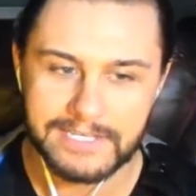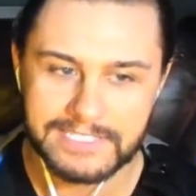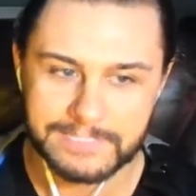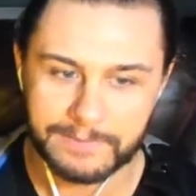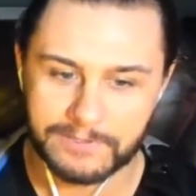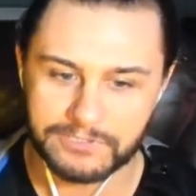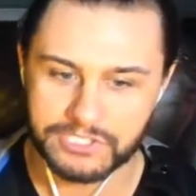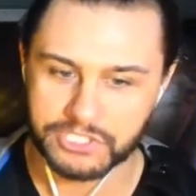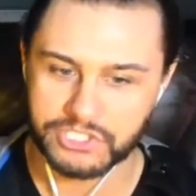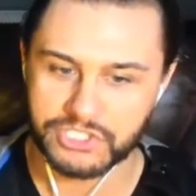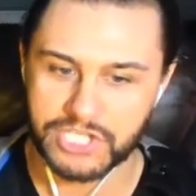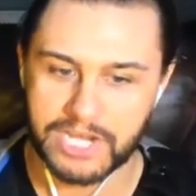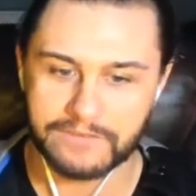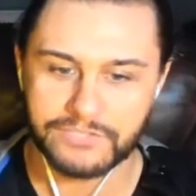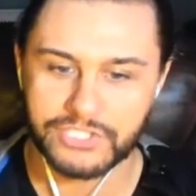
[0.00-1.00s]
supposed to
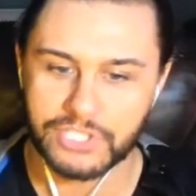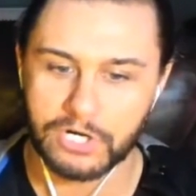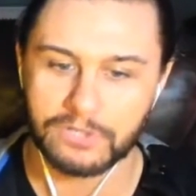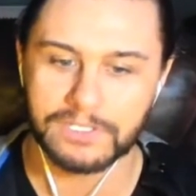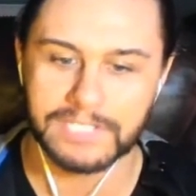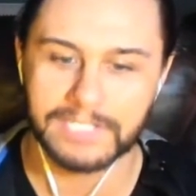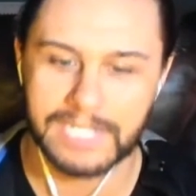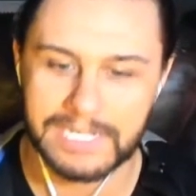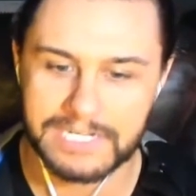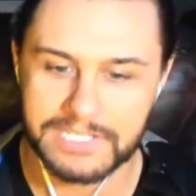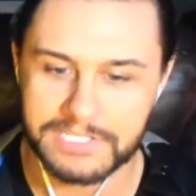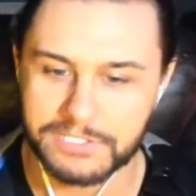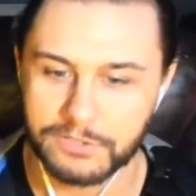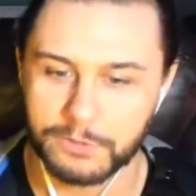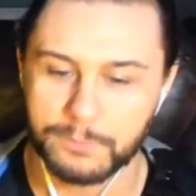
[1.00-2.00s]
shove Charlotte into
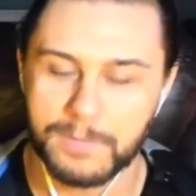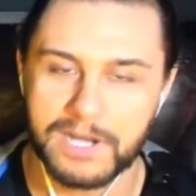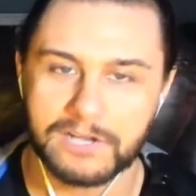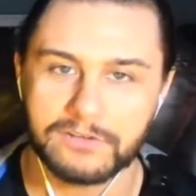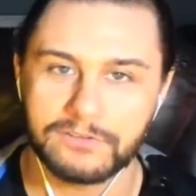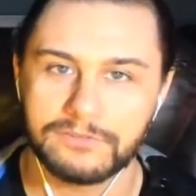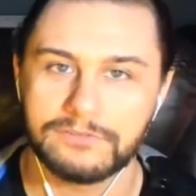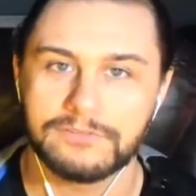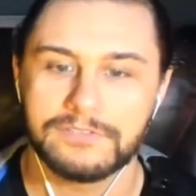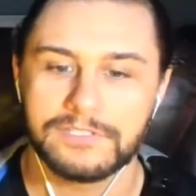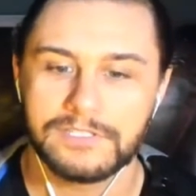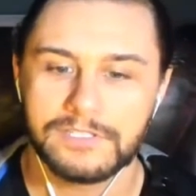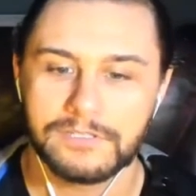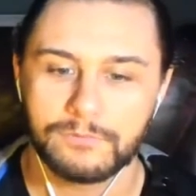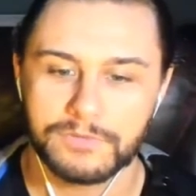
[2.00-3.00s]
the turnbuckle,
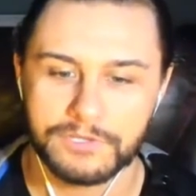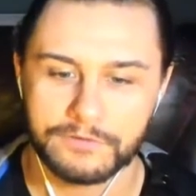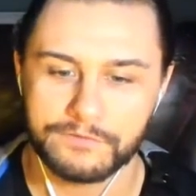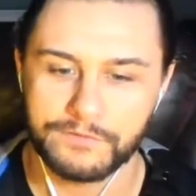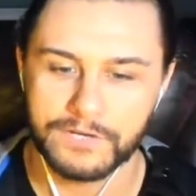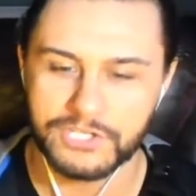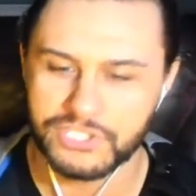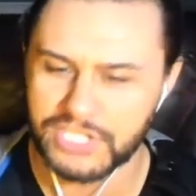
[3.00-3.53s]
with her foot.